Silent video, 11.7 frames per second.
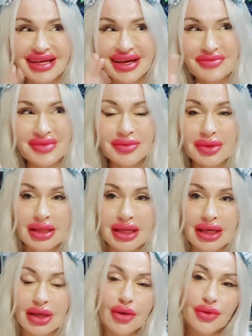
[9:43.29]
It may be
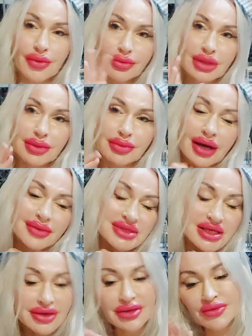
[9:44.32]
like, oh, Libra, I'm
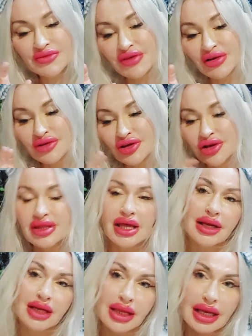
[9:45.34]
sorry you felt hurt
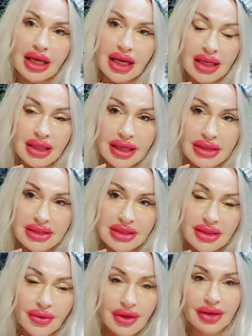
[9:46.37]
that, like, I lied to
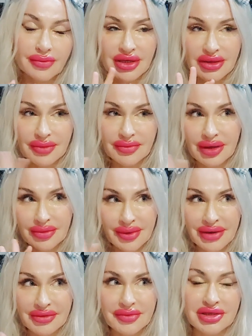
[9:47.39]
you
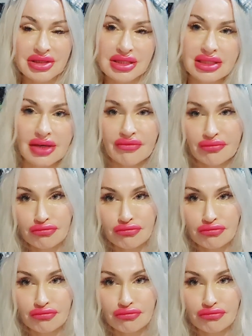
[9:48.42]
about a bunch of stuff.